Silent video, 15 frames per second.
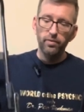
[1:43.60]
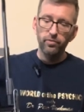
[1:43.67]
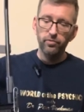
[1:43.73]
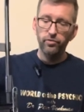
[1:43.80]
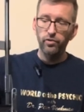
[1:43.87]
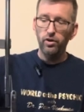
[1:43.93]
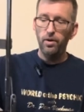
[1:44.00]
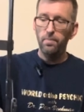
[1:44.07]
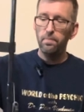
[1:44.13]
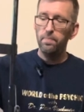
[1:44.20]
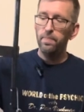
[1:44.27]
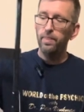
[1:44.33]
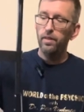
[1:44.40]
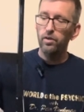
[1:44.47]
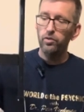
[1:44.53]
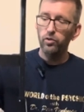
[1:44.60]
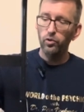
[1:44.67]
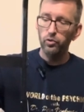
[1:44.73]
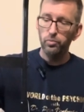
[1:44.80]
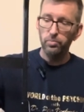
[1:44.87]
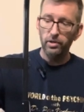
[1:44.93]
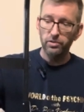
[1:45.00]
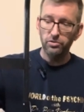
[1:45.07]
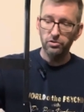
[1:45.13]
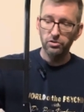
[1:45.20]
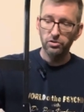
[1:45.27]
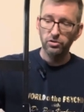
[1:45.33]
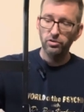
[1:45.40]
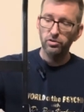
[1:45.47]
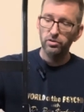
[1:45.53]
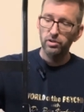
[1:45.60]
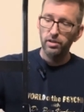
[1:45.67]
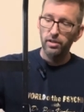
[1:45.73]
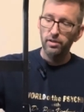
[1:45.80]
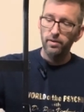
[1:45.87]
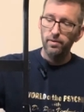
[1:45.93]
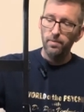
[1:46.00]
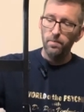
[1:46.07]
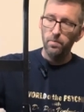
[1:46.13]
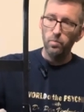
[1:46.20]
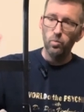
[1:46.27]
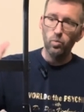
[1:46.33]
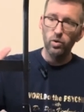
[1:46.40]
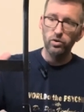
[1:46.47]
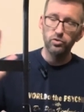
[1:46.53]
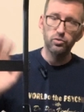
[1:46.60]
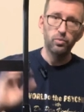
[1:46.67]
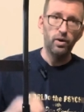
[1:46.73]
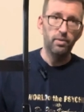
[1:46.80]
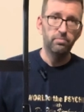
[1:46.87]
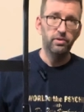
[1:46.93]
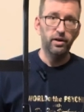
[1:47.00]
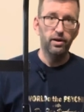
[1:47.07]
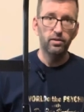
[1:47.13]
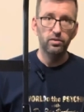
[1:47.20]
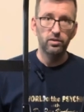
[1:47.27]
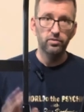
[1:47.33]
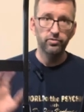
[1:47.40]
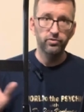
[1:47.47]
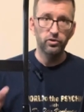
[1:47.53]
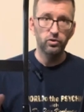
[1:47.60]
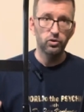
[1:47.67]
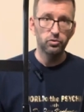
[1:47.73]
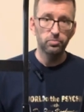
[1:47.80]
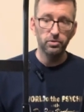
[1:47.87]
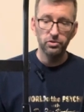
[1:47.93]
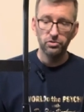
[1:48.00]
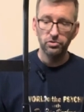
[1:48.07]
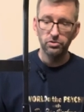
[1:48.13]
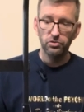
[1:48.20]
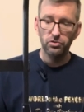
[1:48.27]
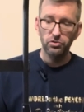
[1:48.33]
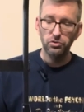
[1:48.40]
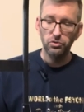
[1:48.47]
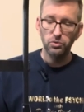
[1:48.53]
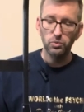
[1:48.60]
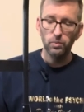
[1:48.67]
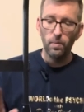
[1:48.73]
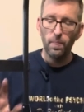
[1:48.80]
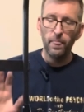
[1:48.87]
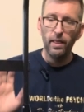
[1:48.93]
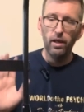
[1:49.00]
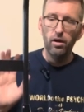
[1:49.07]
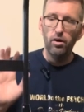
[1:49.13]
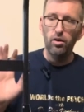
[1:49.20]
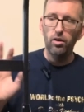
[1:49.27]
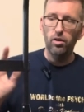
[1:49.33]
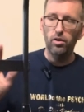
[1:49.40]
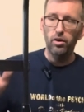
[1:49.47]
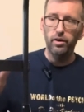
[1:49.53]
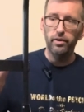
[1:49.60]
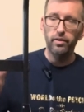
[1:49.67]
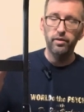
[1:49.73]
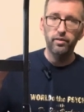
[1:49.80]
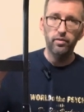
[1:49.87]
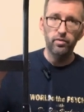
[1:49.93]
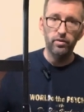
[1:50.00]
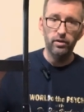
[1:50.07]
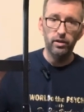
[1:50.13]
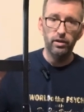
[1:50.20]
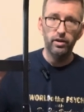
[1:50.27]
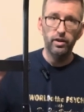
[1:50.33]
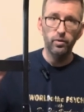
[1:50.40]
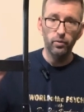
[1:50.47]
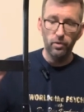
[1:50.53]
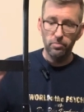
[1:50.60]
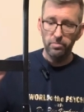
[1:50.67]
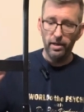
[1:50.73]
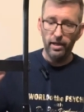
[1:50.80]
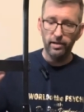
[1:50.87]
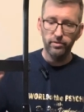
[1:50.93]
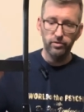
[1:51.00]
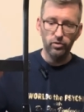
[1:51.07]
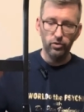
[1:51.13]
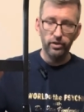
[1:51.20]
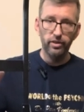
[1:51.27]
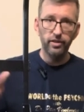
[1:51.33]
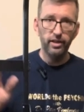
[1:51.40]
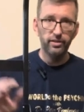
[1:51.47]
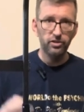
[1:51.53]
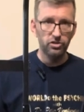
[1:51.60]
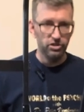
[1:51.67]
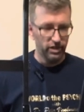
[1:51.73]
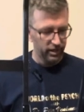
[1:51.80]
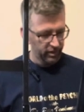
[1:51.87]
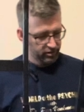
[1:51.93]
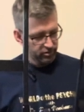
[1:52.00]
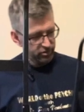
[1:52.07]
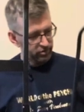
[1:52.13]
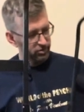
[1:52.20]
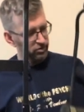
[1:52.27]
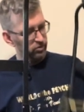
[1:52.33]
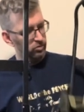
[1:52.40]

from Ghostbusters weren't swapped out for Ghostbusters 2 on the hero packs. The only thing that changed